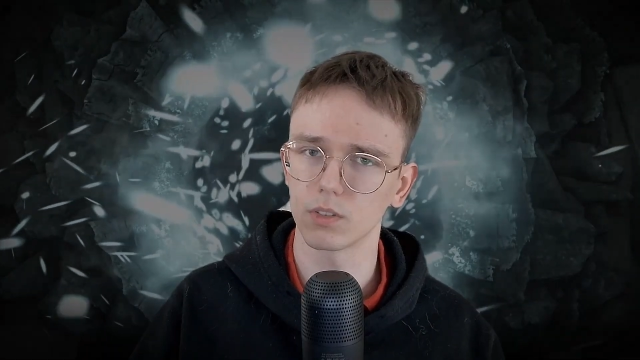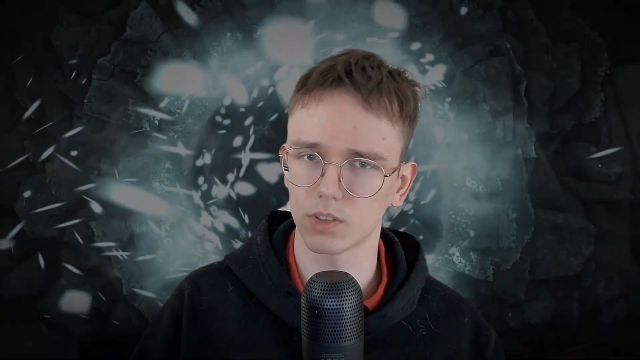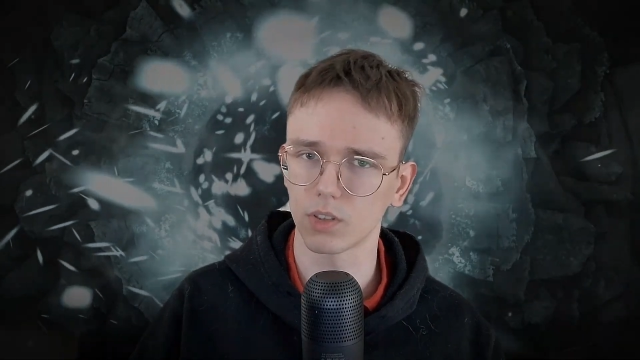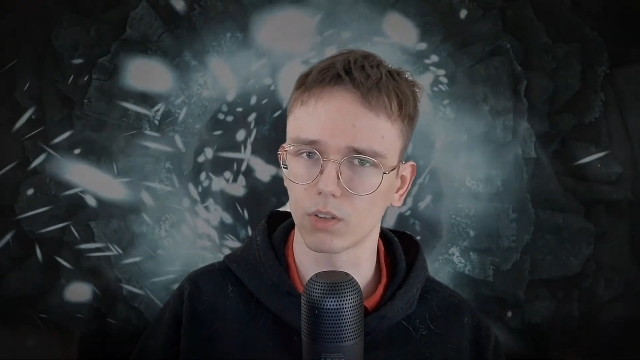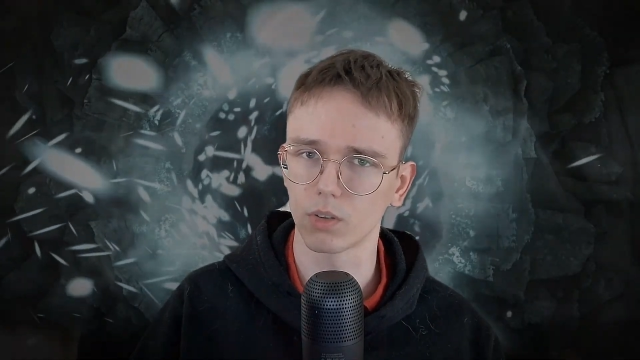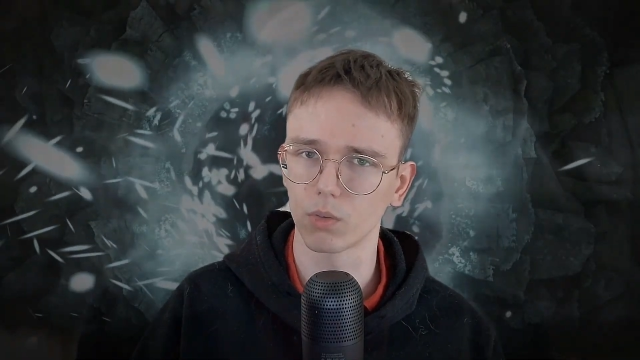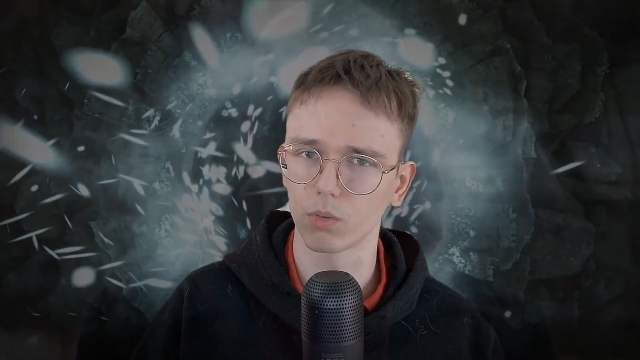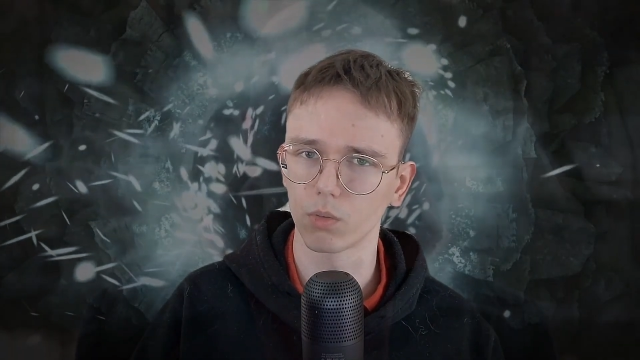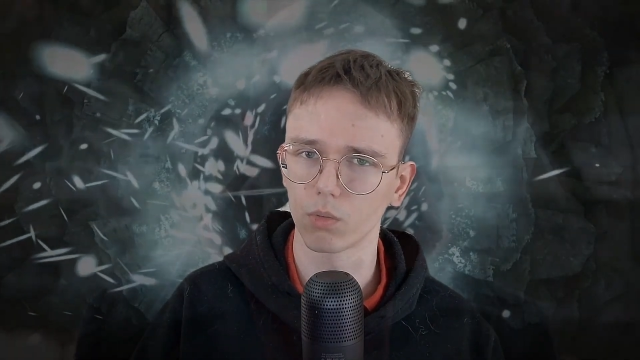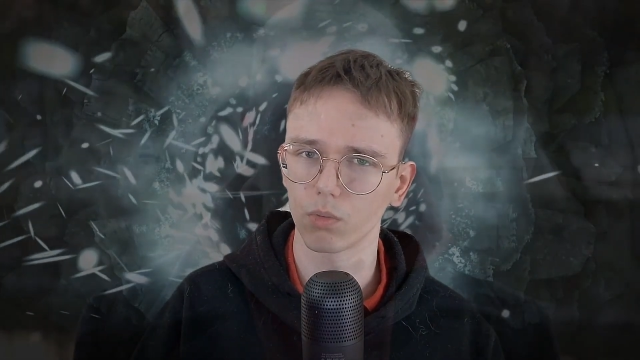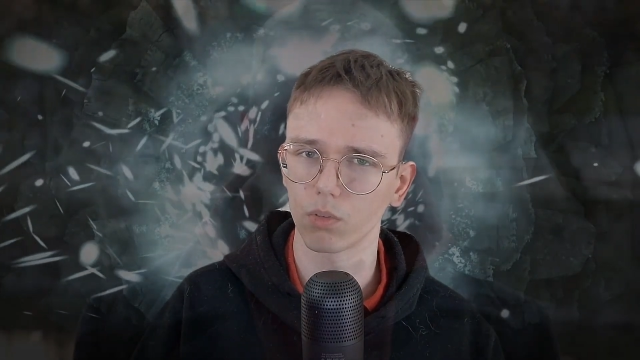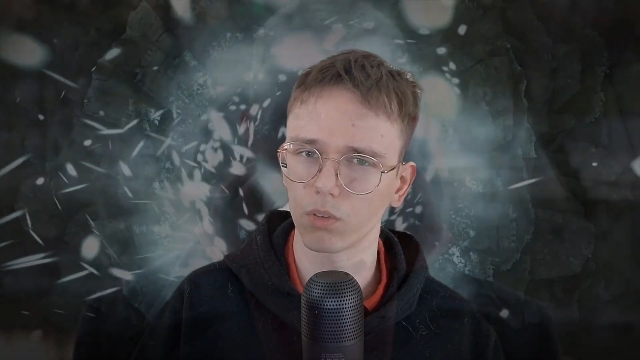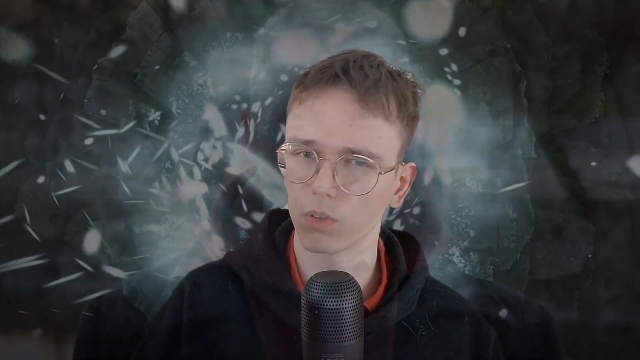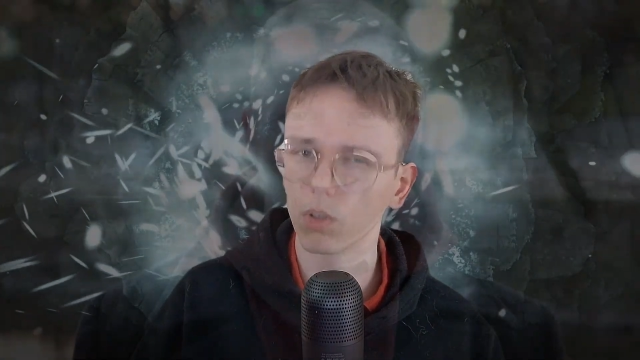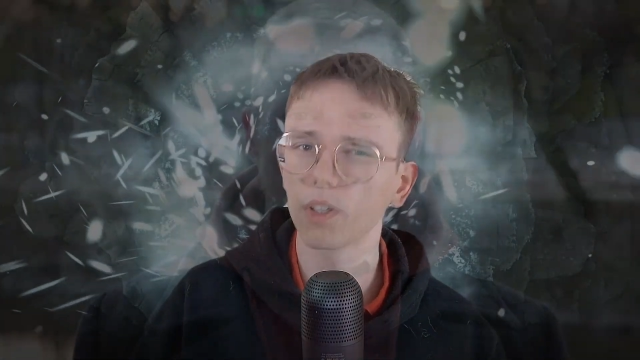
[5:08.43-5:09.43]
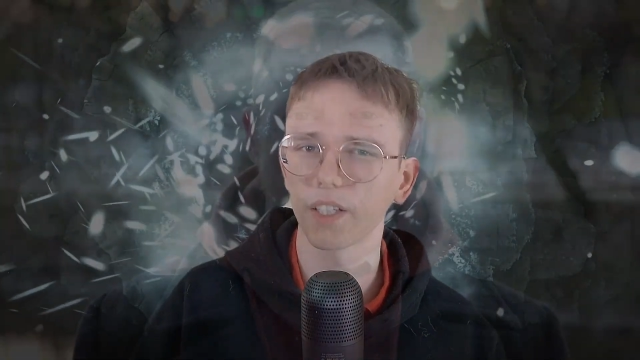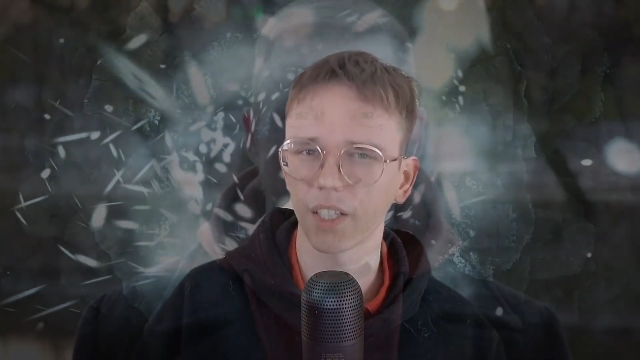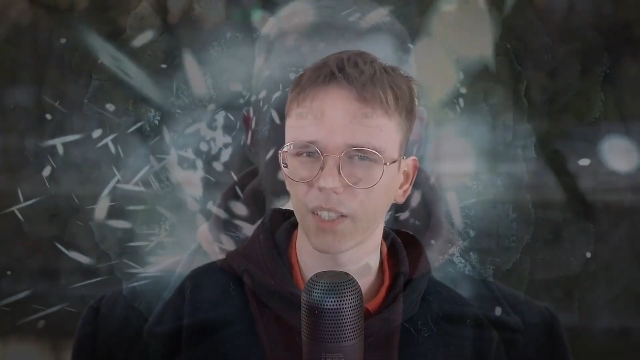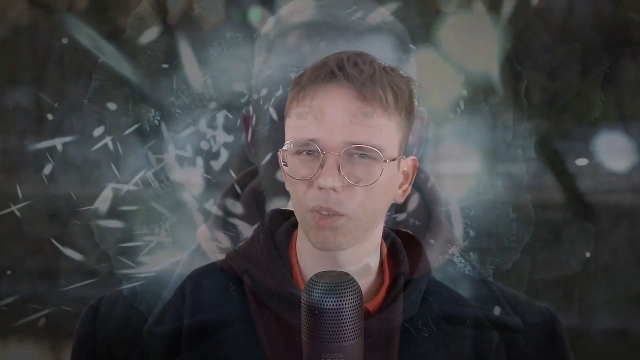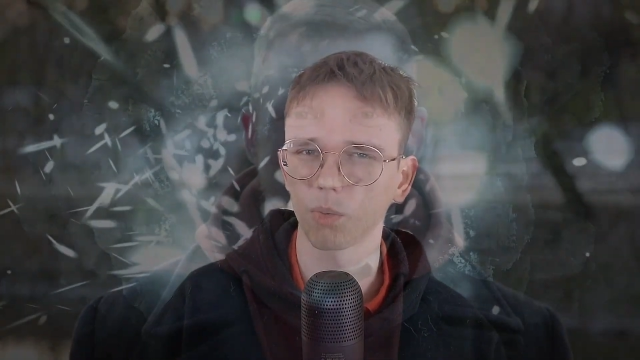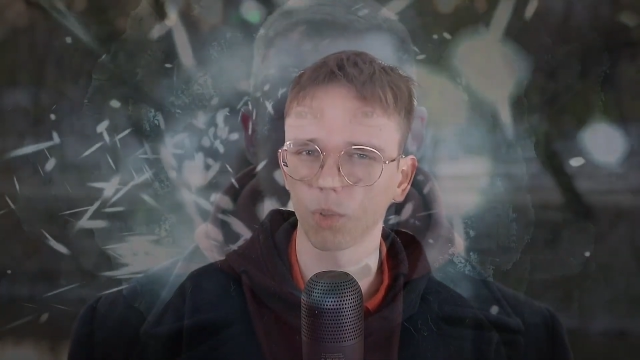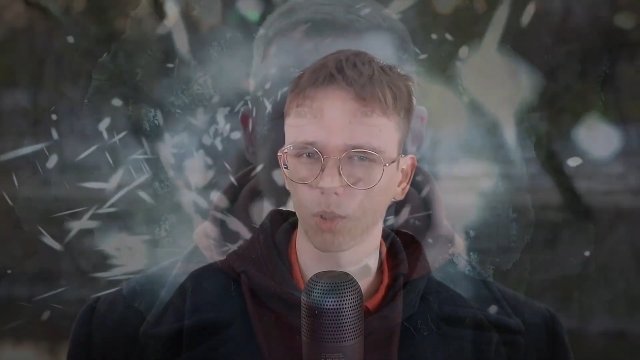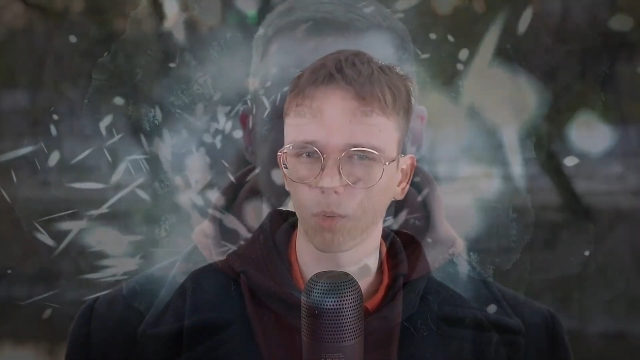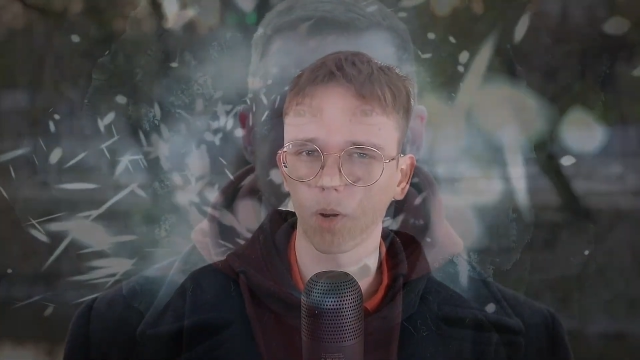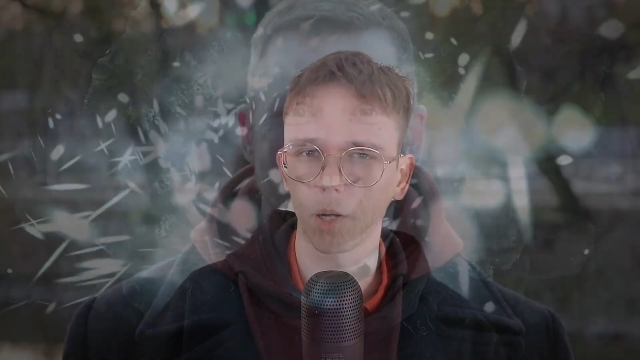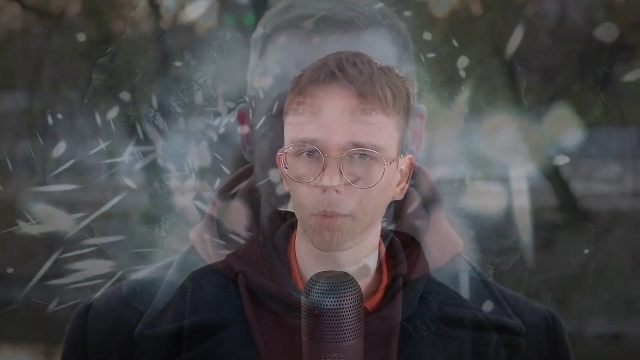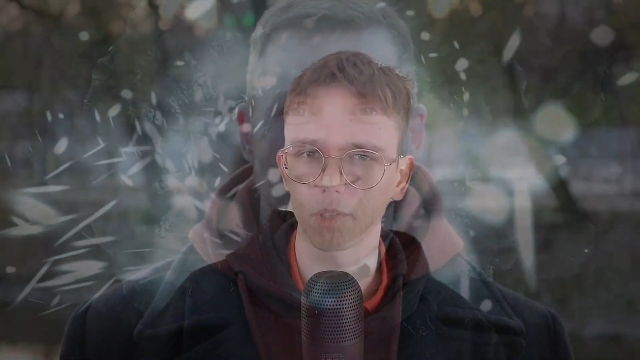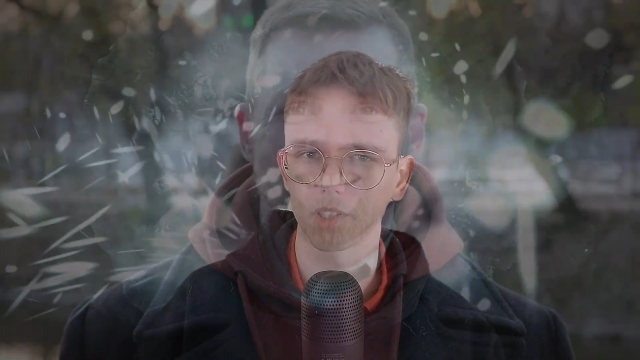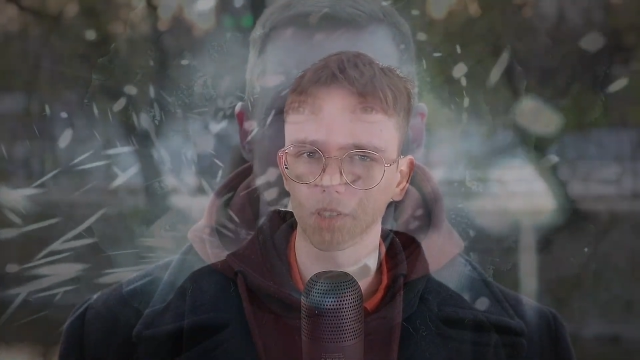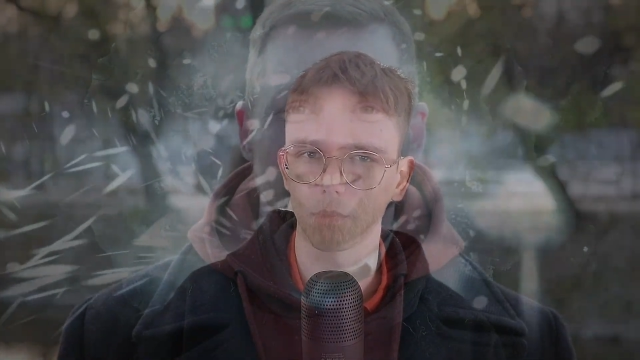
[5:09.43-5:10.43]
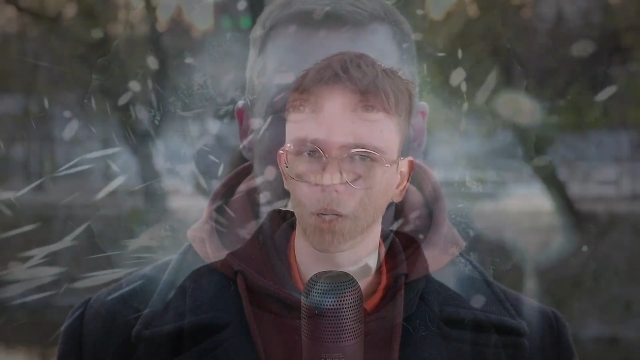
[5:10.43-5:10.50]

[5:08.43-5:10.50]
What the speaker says: So looking at the requirements,